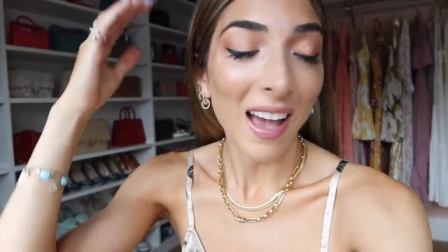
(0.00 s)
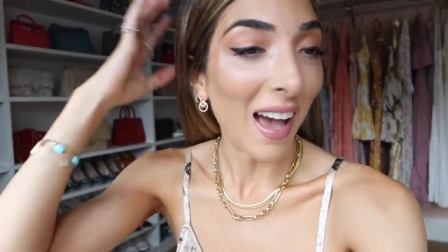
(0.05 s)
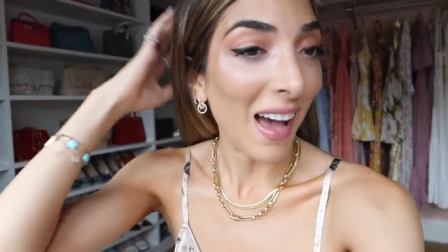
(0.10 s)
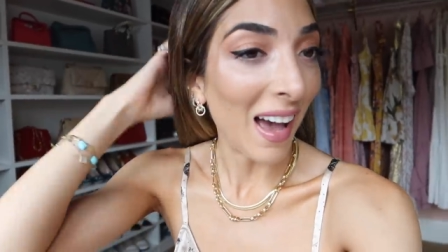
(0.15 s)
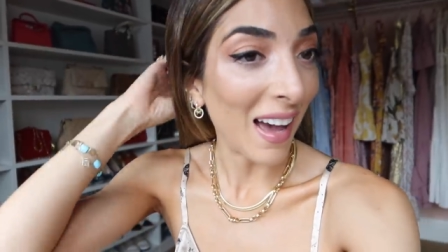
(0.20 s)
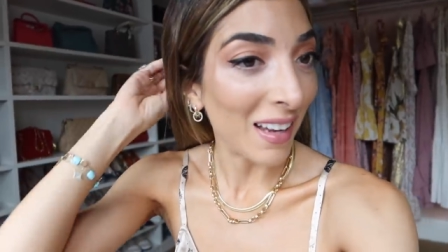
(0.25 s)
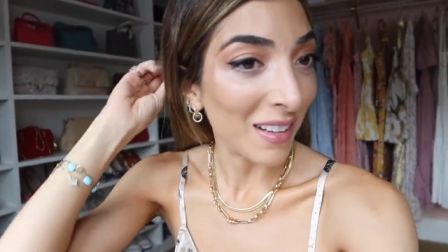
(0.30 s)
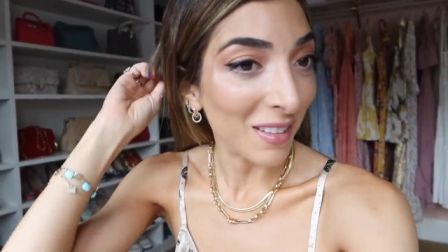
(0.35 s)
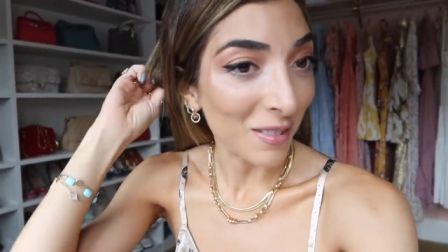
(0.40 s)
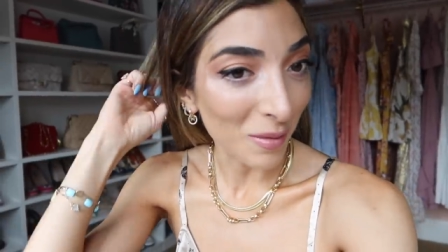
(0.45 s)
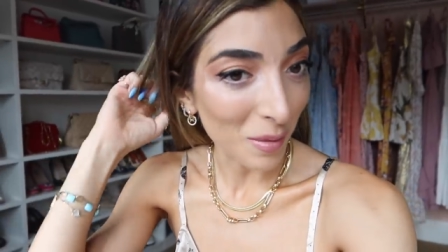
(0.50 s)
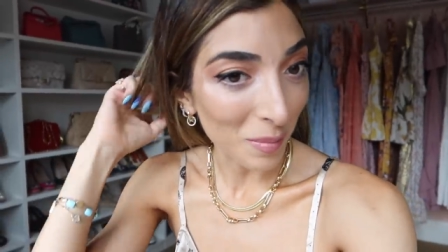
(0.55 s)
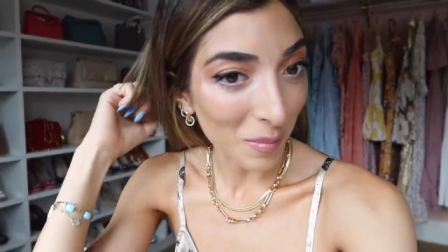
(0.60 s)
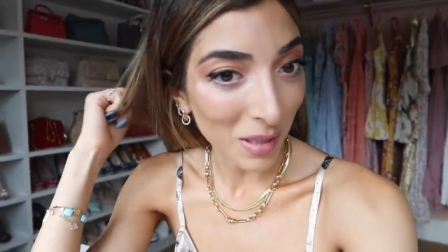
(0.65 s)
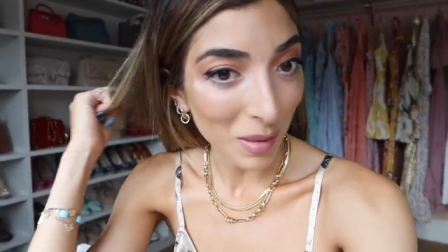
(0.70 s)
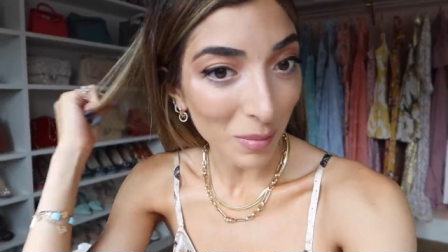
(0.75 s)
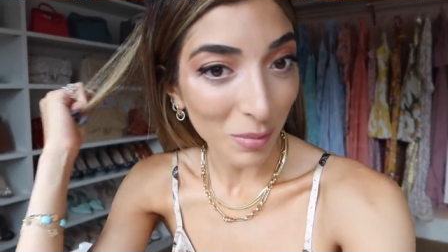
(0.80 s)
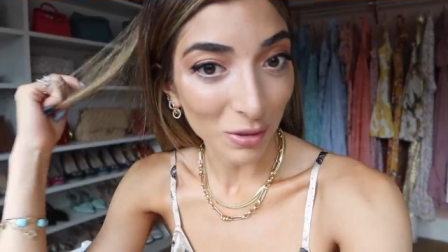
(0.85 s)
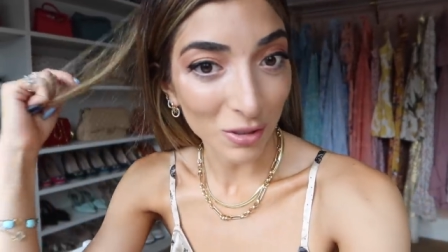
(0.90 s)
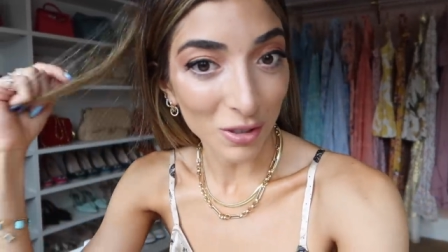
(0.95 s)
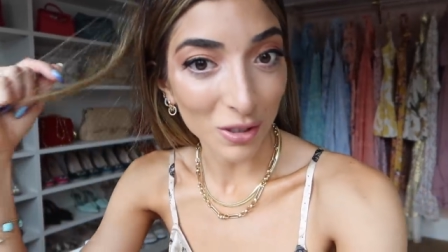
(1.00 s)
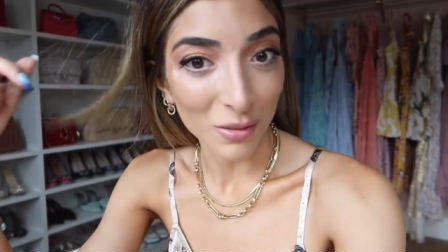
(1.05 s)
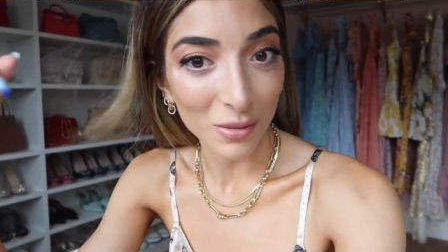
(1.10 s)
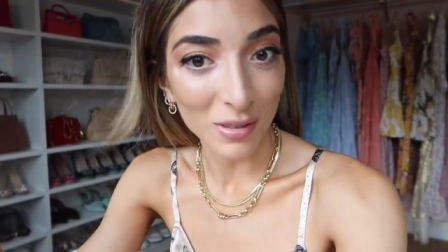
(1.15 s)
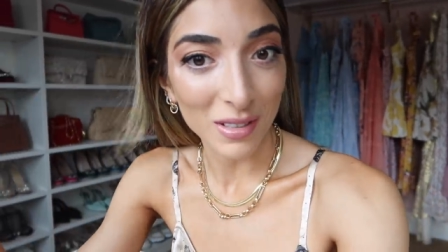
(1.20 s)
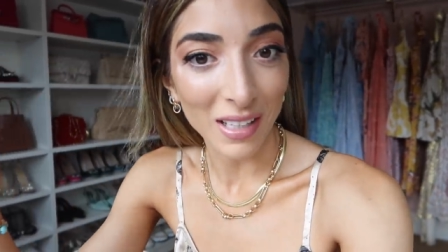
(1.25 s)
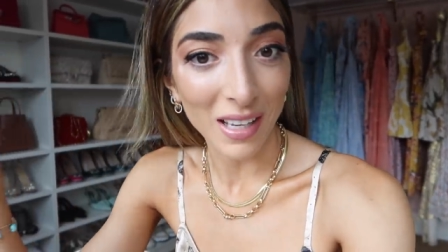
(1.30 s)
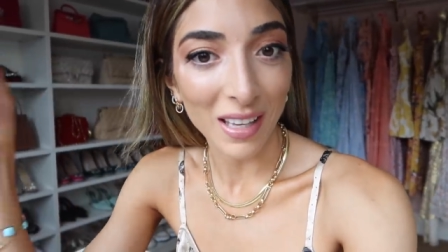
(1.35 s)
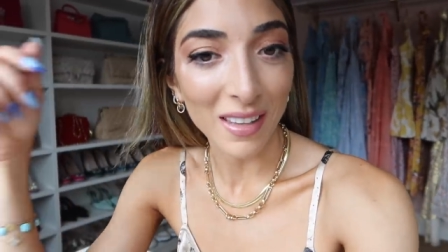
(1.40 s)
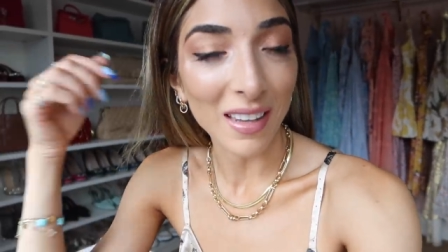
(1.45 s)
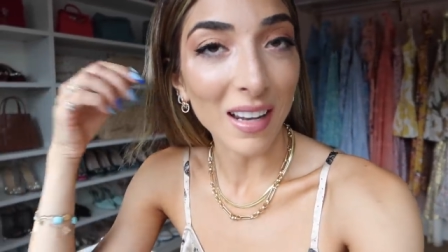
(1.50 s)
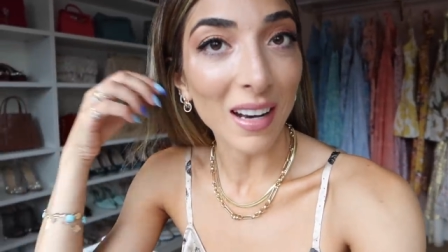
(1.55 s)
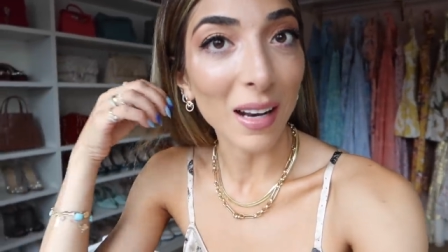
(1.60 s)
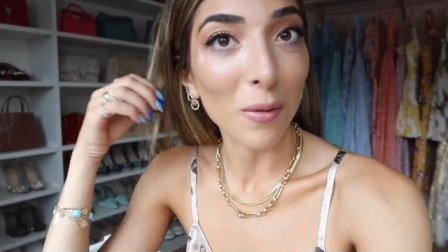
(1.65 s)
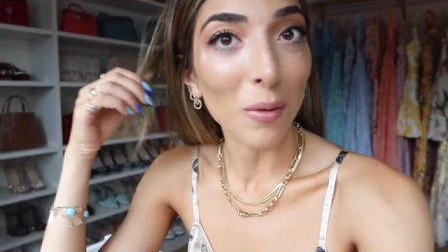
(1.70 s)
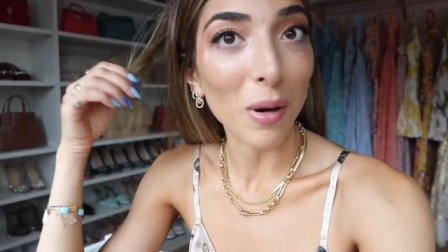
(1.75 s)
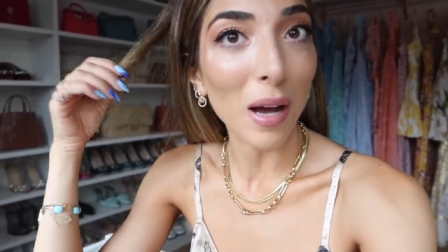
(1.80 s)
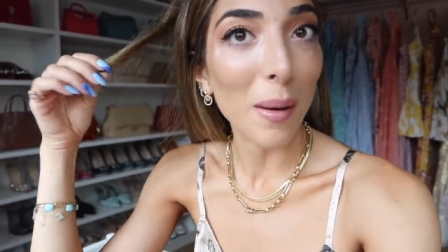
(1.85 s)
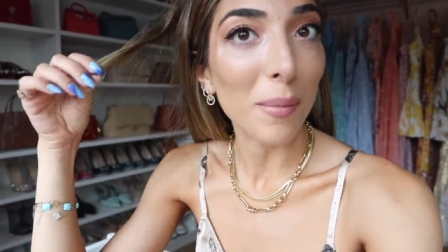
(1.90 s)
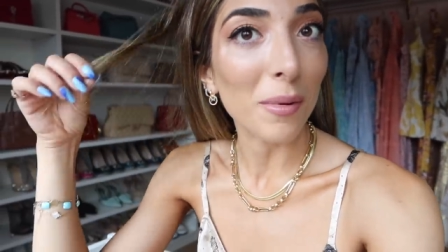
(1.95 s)
And when people do see it, they're
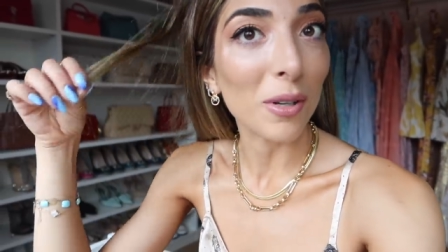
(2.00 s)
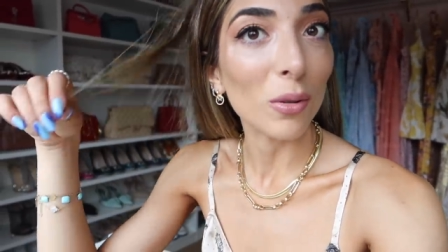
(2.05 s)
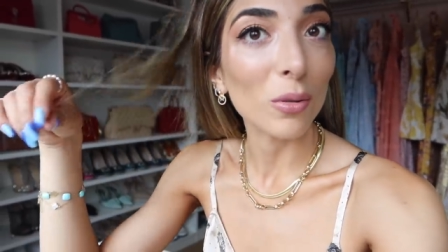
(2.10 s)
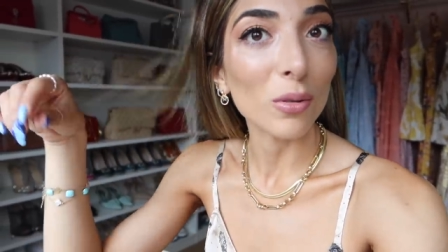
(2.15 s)
like, what happened?